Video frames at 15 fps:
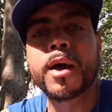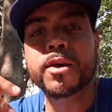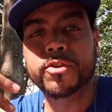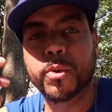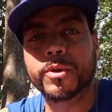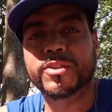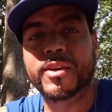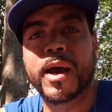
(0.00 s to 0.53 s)

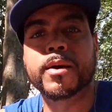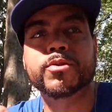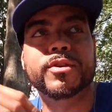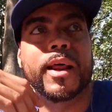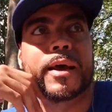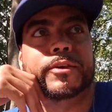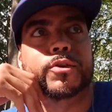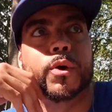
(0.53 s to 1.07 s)
So it sounds
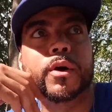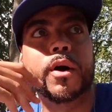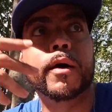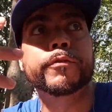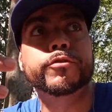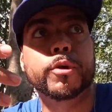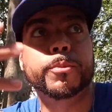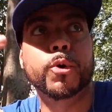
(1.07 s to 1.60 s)
like you're
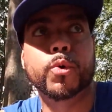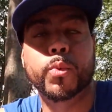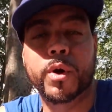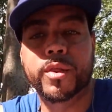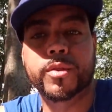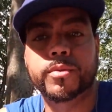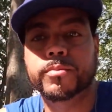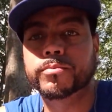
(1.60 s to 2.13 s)
comfortable with